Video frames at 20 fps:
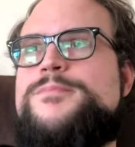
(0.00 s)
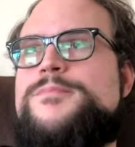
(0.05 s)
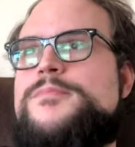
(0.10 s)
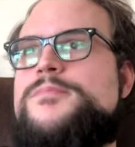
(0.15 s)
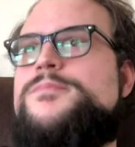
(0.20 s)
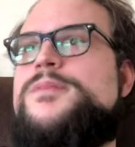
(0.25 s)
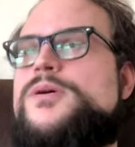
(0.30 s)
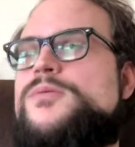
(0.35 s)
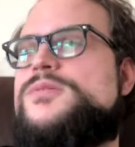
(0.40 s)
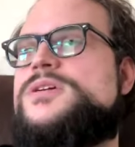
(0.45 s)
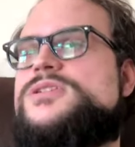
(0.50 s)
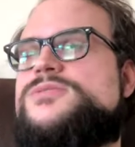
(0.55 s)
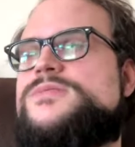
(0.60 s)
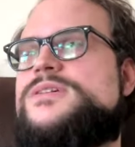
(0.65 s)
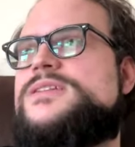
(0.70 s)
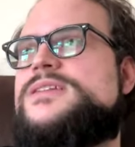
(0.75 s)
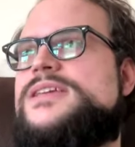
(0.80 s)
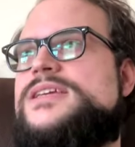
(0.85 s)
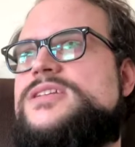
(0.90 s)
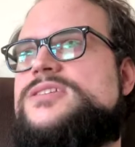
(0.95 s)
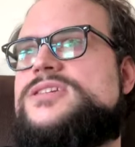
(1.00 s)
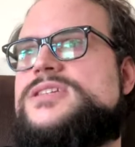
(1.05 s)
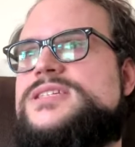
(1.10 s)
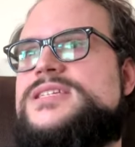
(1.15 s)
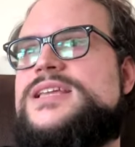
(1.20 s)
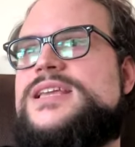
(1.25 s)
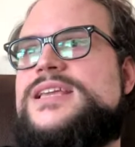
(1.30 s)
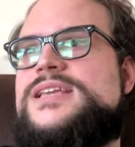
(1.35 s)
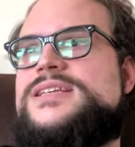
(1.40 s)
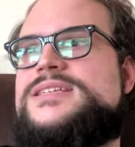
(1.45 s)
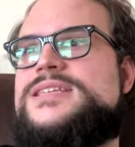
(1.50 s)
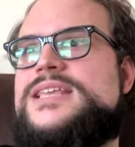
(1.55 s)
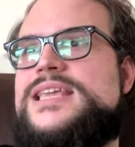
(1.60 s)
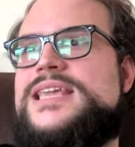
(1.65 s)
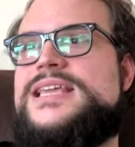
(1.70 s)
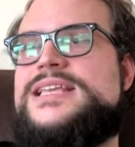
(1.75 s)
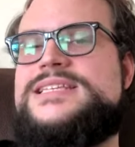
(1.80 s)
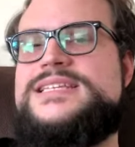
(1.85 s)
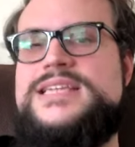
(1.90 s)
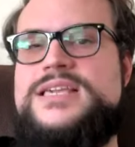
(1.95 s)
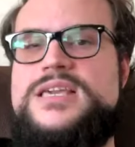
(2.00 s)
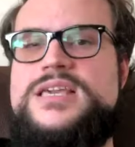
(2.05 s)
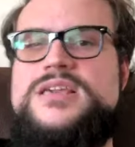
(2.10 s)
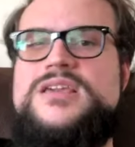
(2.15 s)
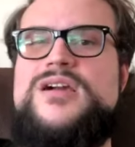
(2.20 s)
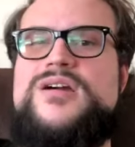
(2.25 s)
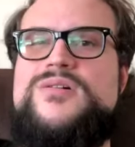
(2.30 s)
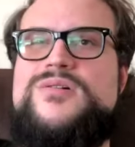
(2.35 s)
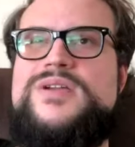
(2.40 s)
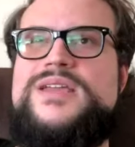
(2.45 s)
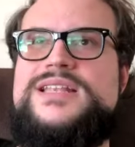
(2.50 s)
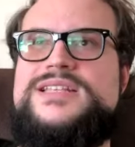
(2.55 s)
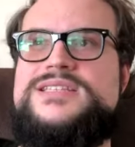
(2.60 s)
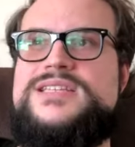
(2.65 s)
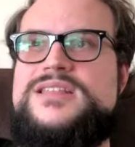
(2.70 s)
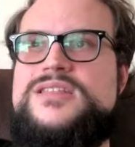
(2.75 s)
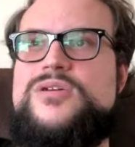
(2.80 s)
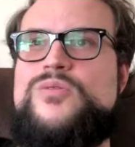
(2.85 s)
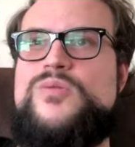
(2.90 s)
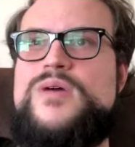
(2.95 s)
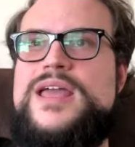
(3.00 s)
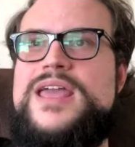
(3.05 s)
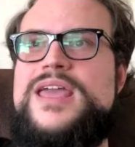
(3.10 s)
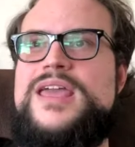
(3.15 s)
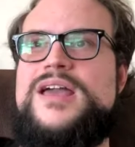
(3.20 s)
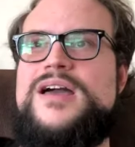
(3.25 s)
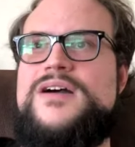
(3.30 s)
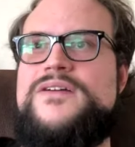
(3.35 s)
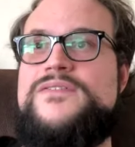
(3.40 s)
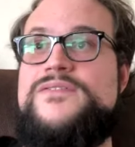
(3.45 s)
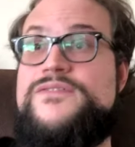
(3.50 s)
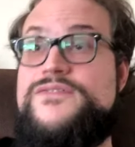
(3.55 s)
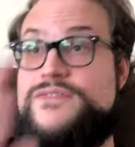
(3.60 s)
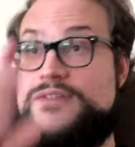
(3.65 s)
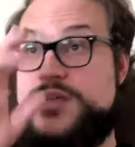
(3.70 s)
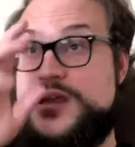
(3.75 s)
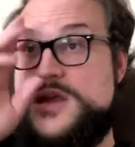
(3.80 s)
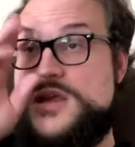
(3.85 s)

But what's really interesting is like his ego gets in the way of